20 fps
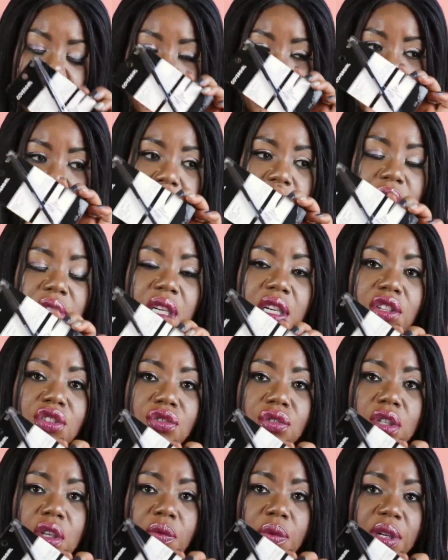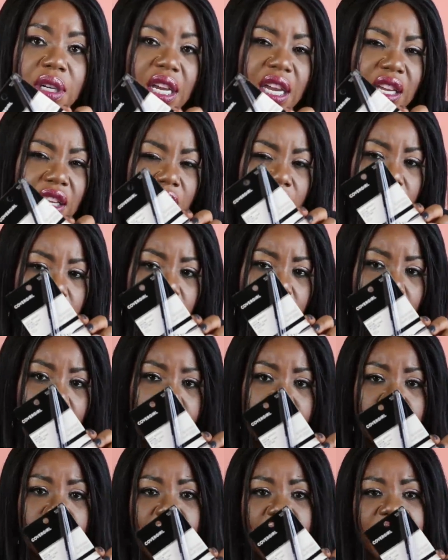I think it was Andrea Renee's video
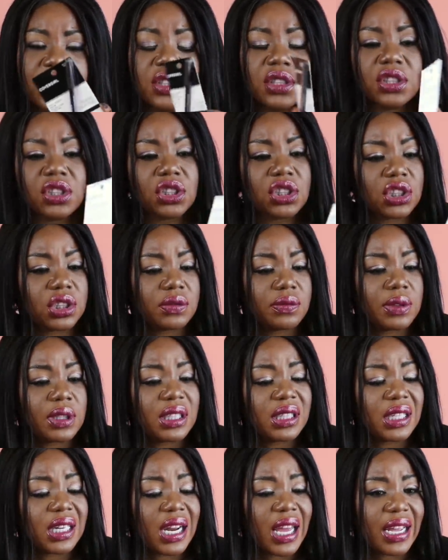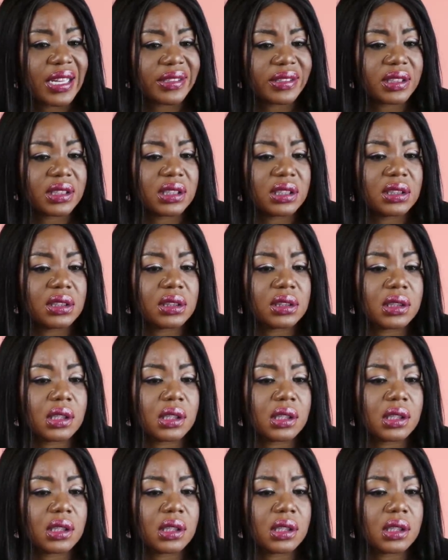I was watching and she really likes these.